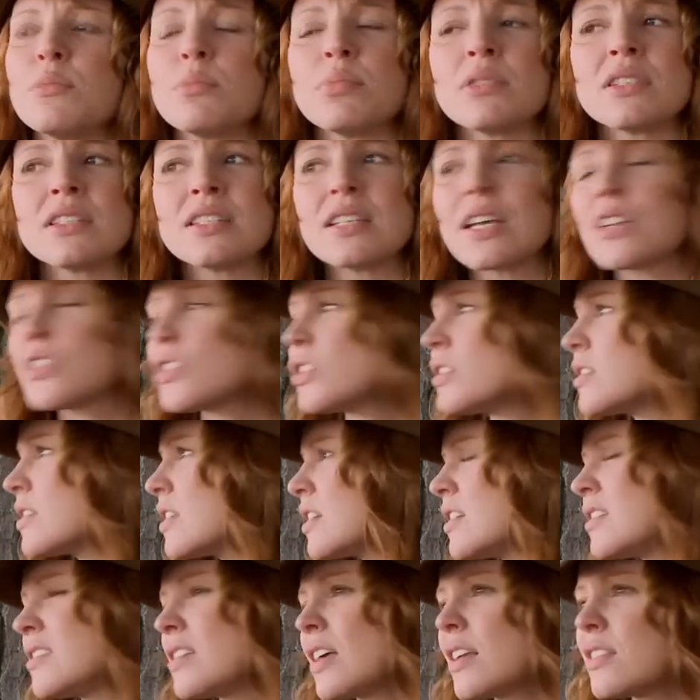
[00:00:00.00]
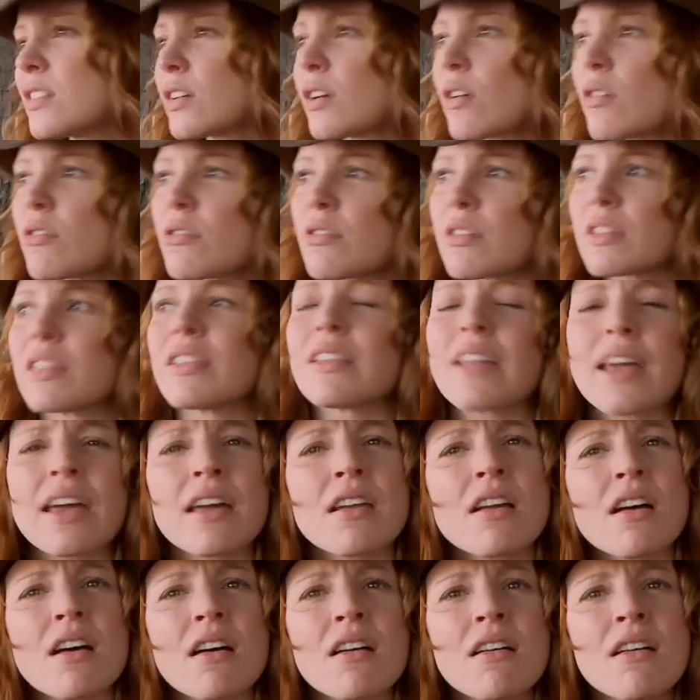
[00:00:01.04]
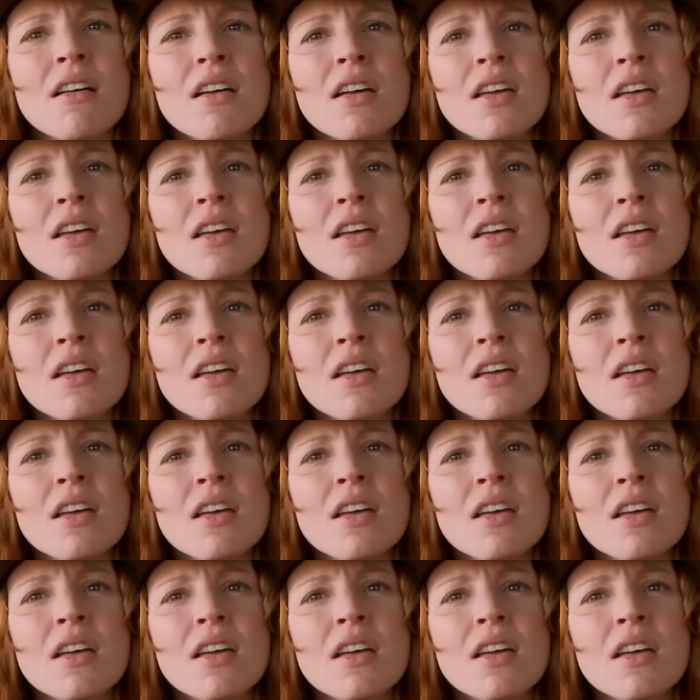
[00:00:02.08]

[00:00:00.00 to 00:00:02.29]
possessions. They decide to go to Atlanta